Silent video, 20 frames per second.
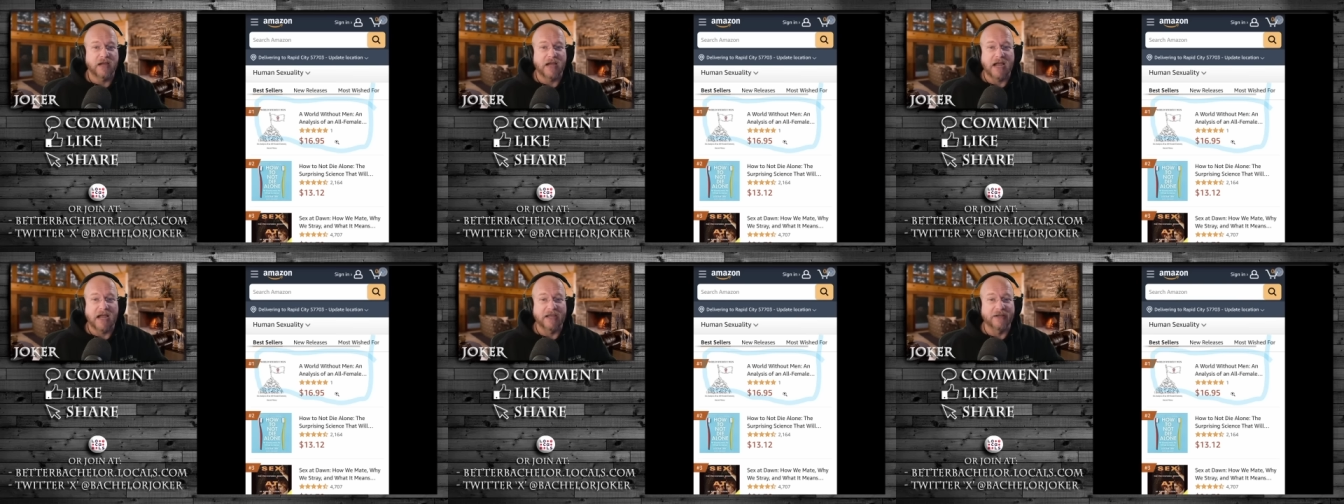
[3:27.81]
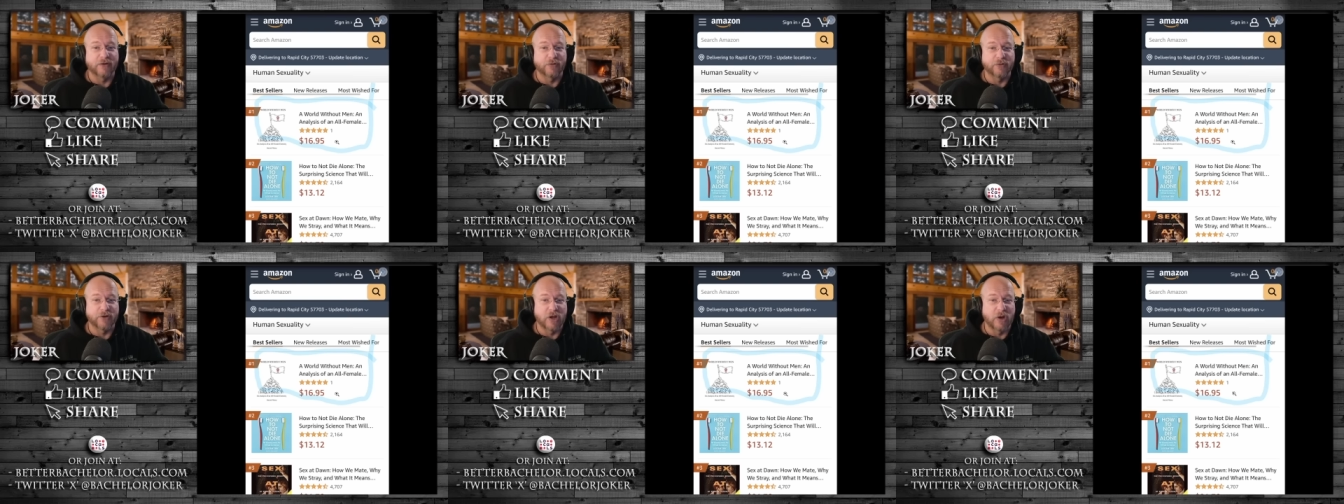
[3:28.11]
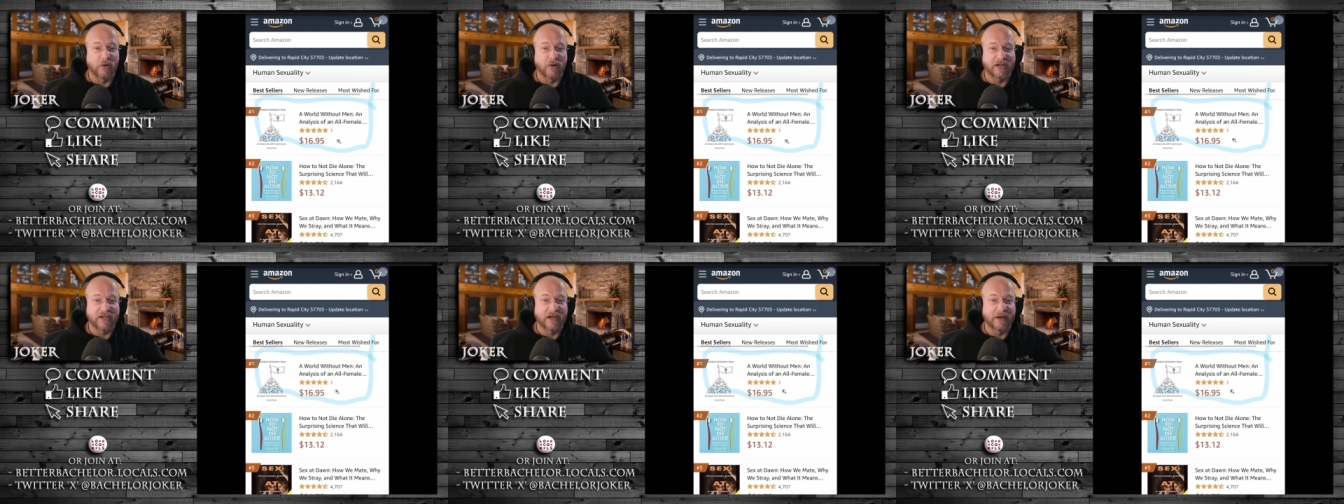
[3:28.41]
I don't
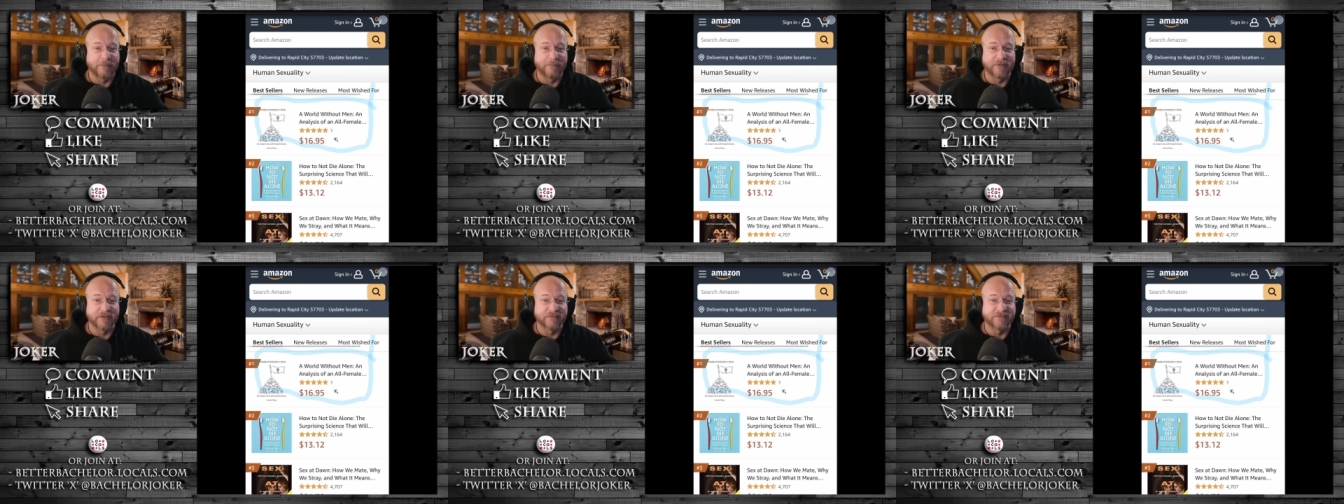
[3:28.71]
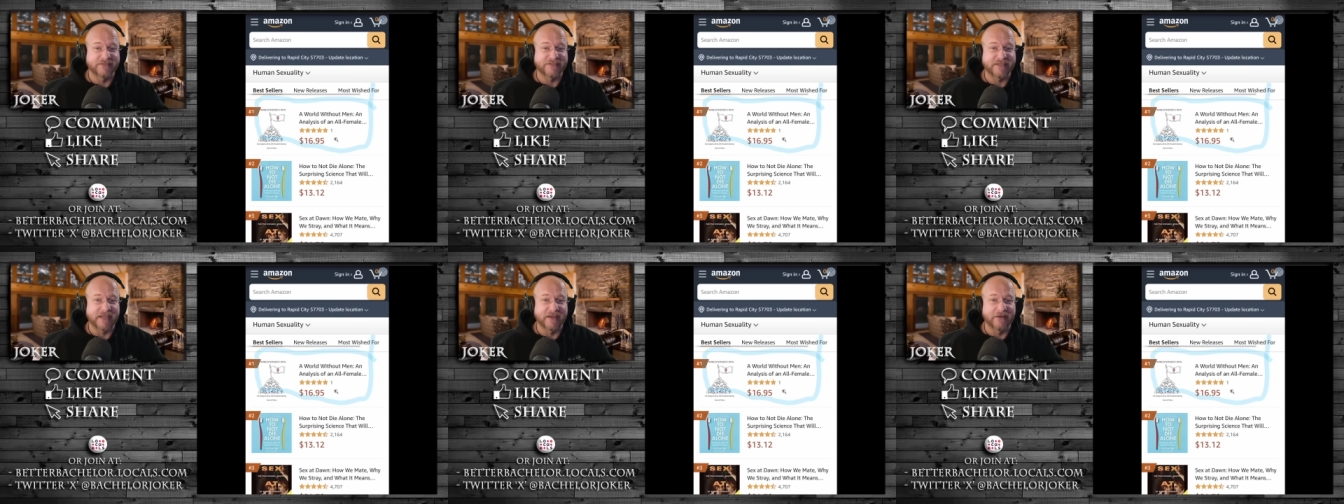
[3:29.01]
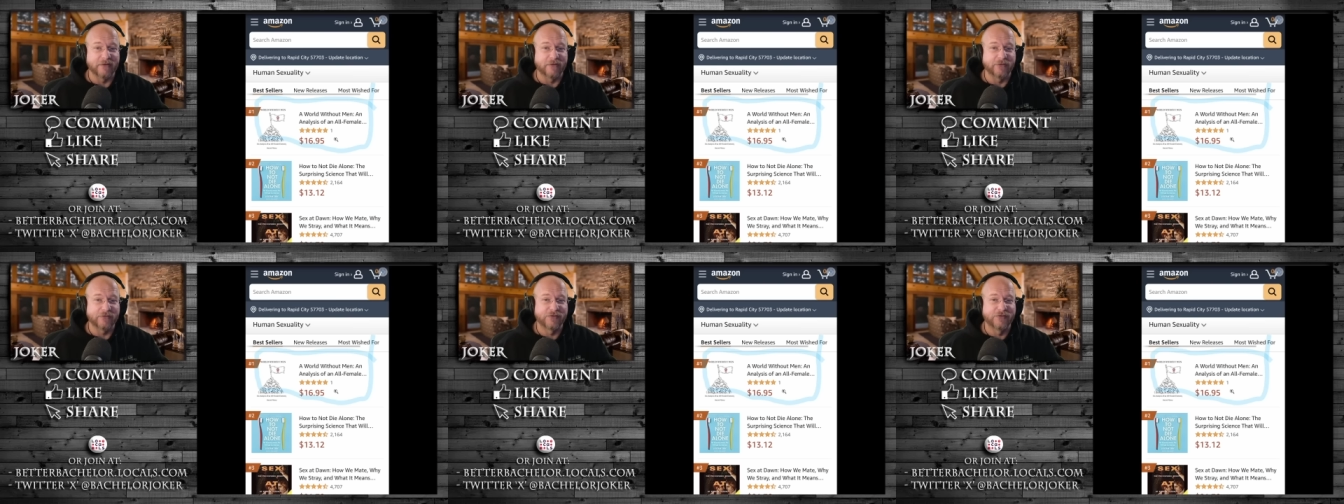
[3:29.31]
know, a couple of
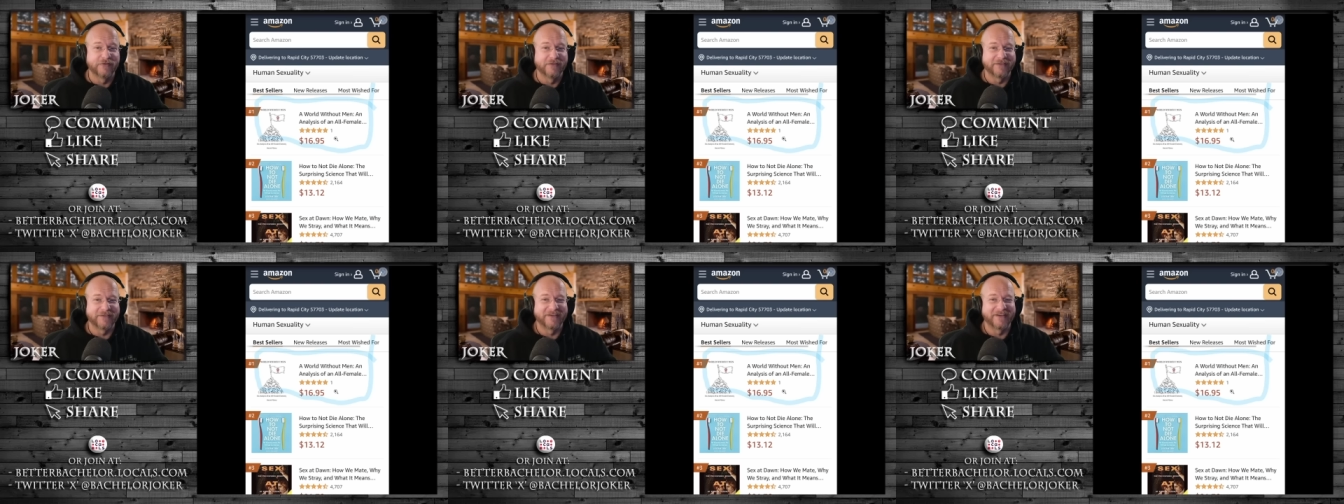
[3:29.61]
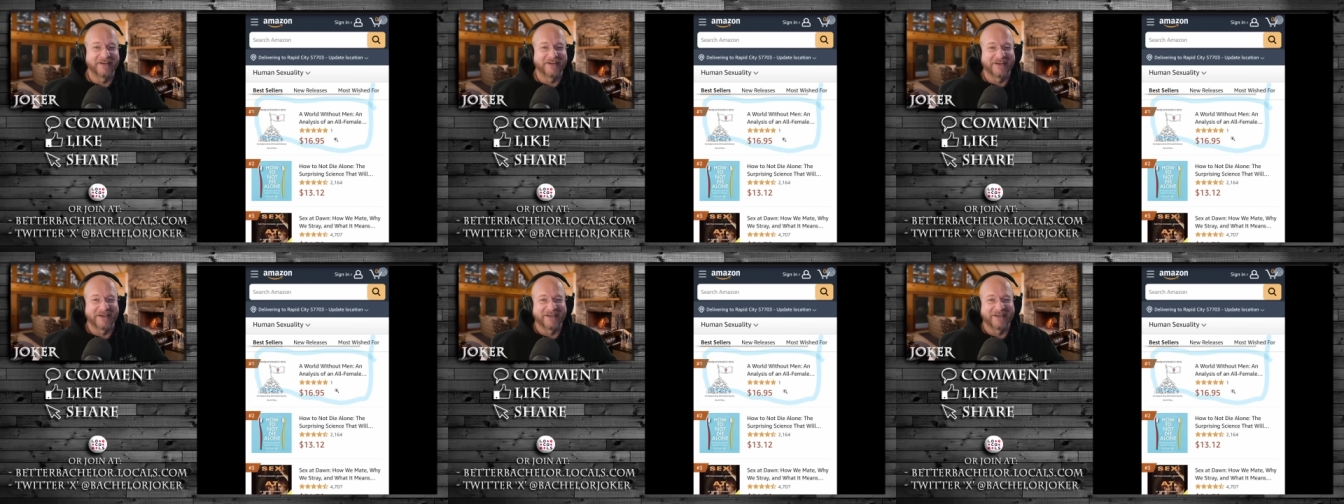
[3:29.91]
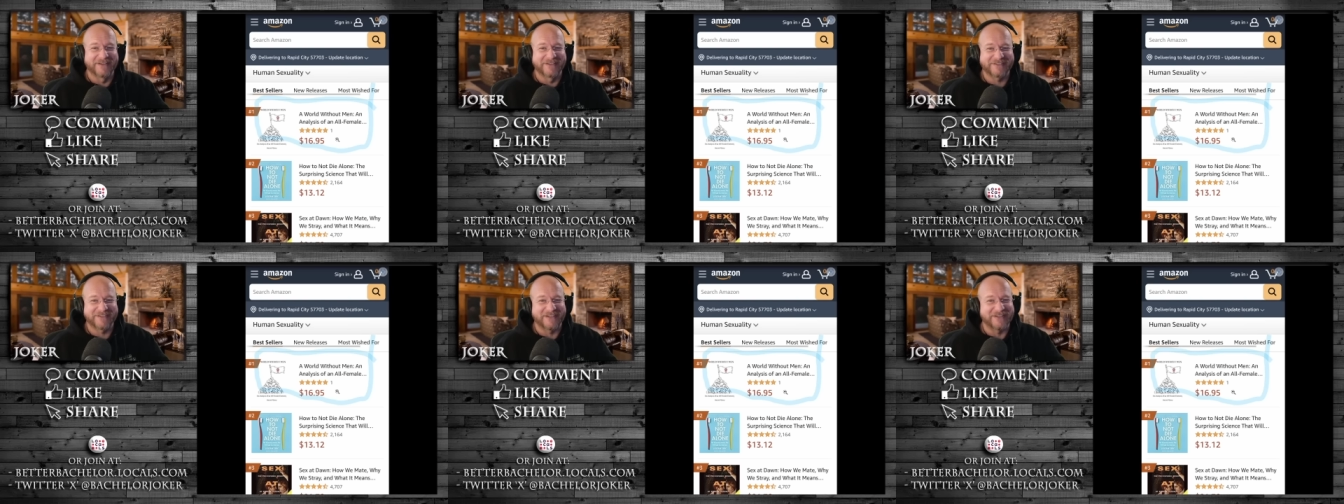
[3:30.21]
sales
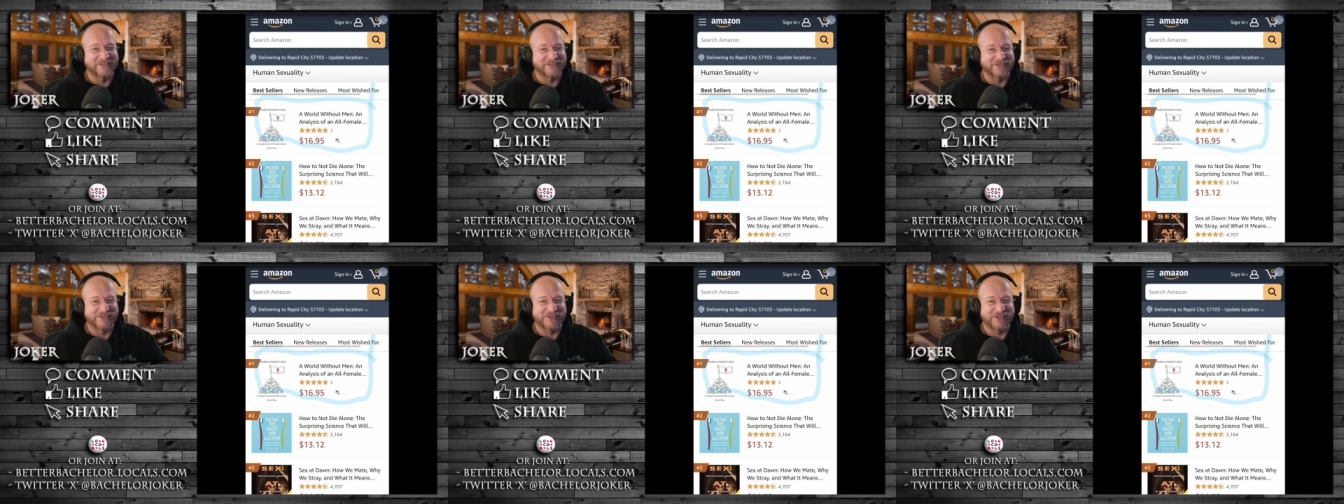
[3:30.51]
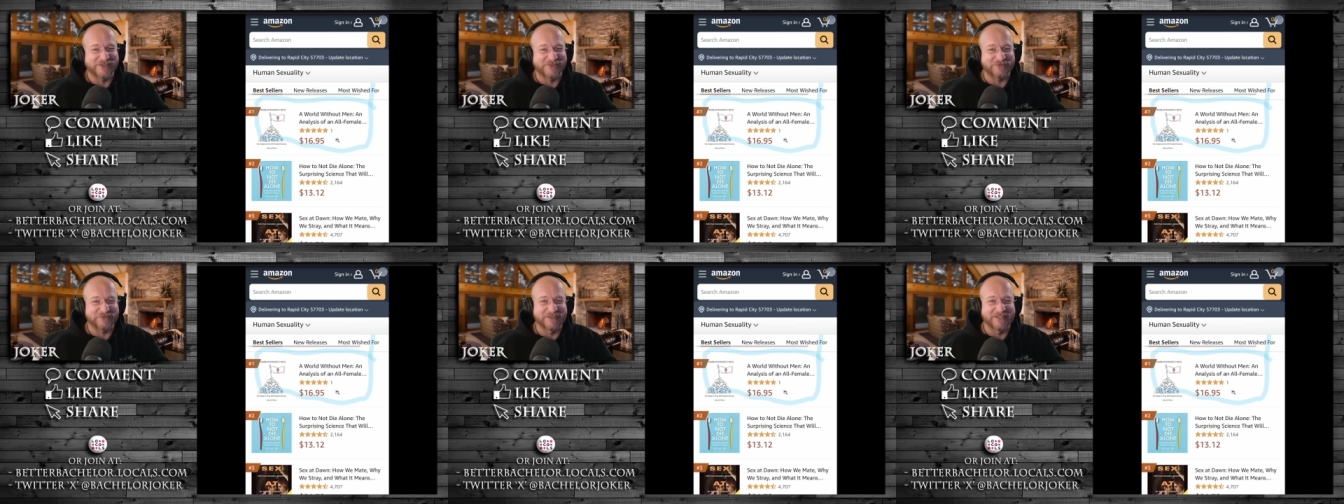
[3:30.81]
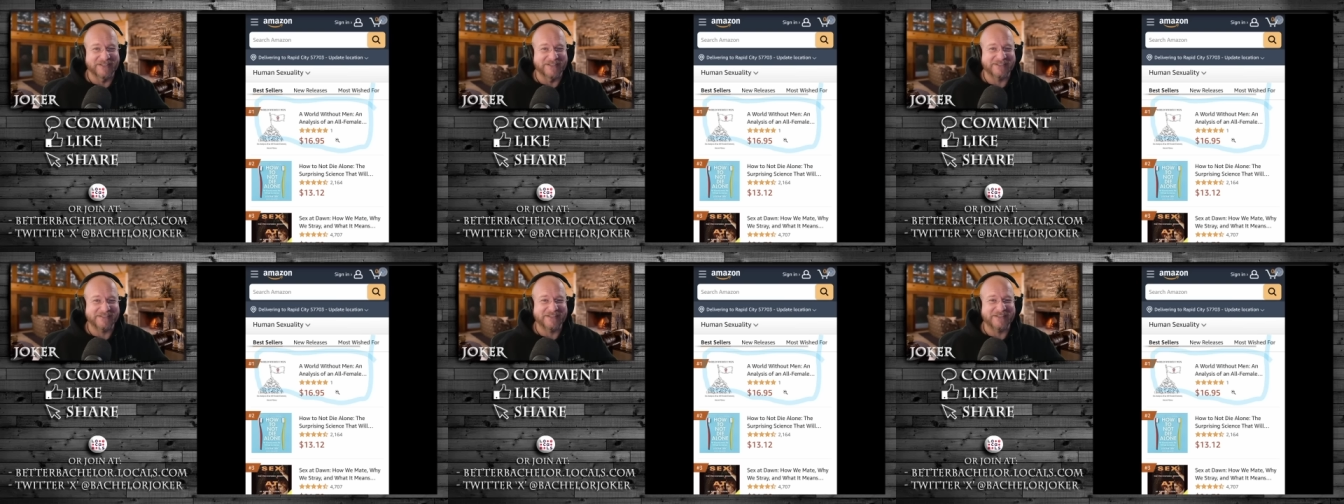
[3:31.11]
because he just
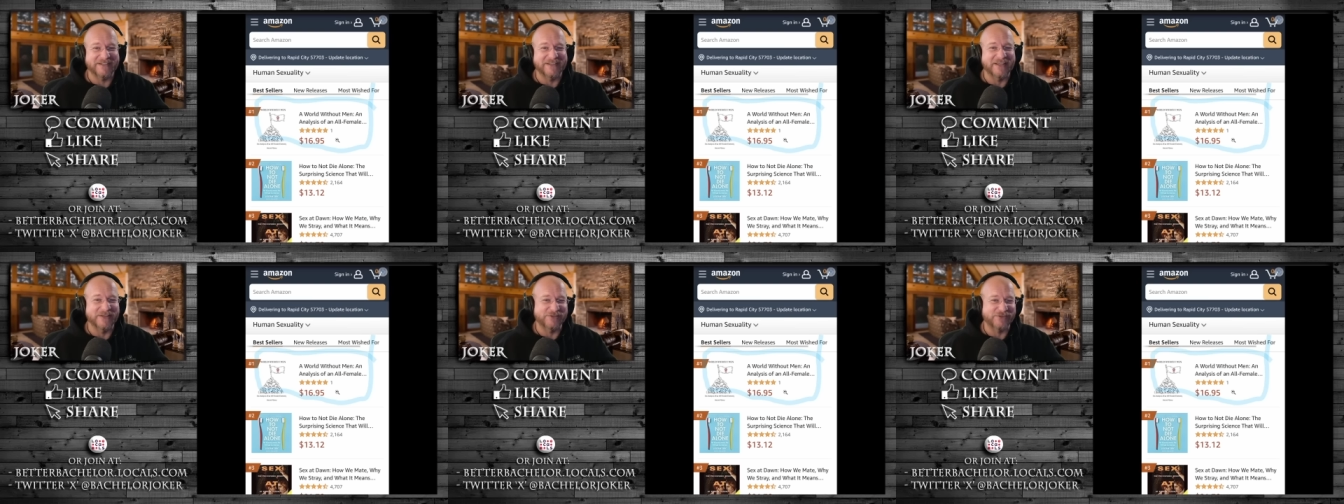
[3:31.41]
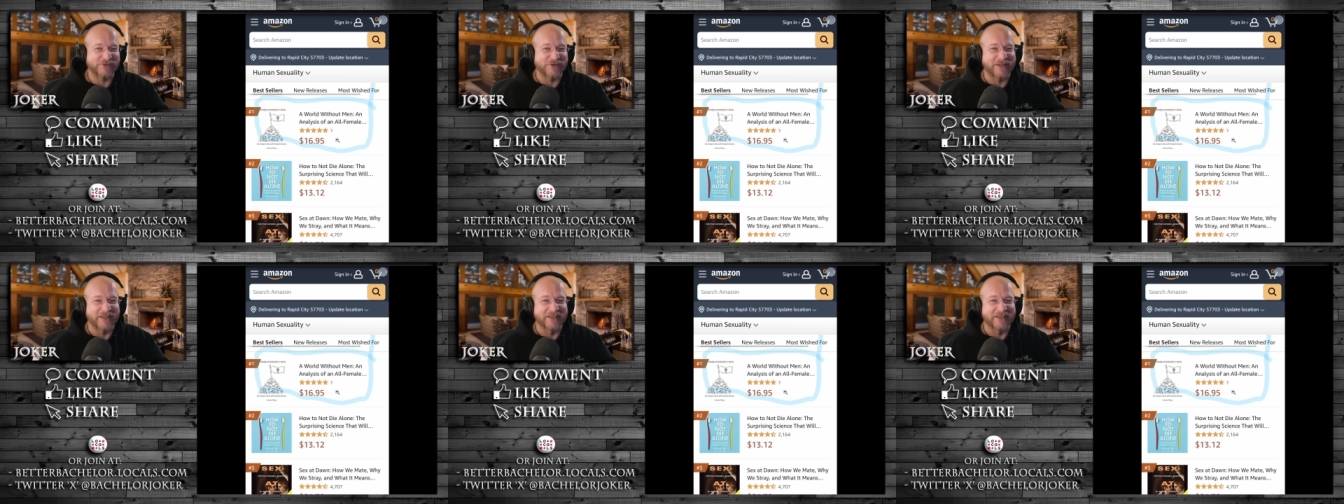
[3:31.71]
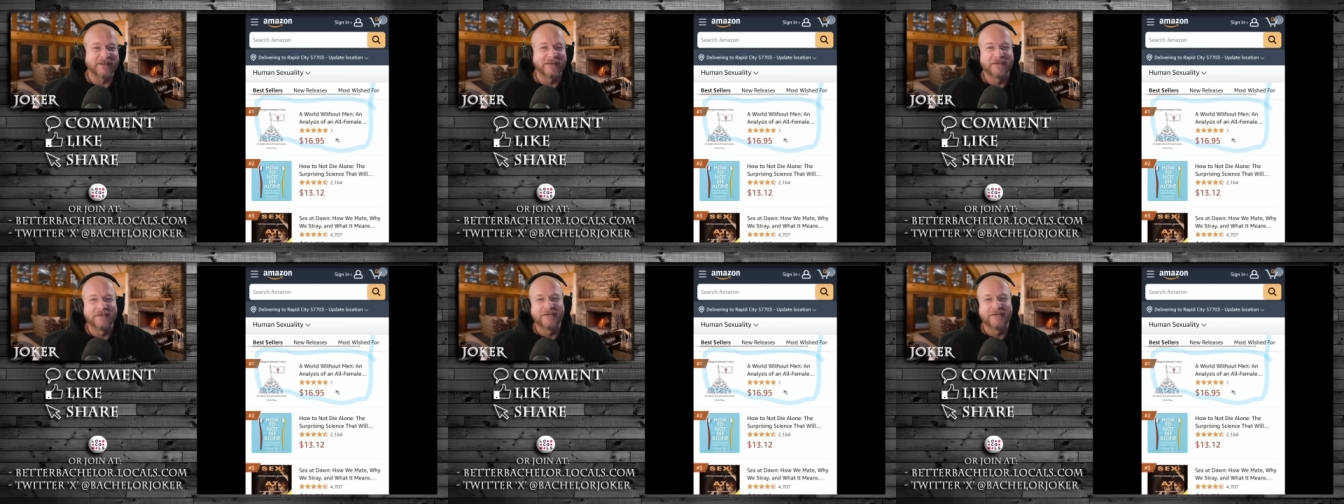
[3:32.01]
released it yesterday.